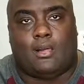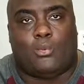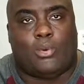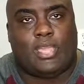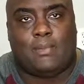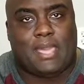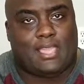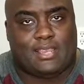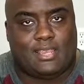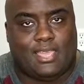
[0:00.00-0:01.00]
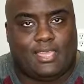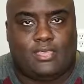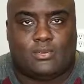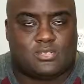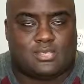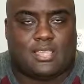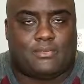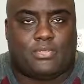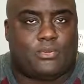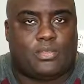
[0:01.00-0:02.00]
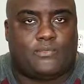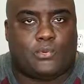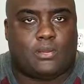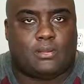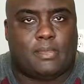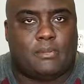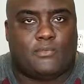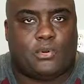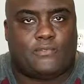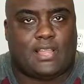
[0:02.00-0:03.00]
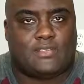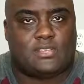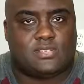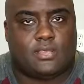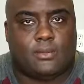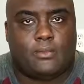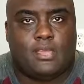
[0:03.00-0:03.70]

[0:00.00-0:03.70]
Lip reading: way back in the day, which was like 3 or 4, maybe 4 or 5 years ago.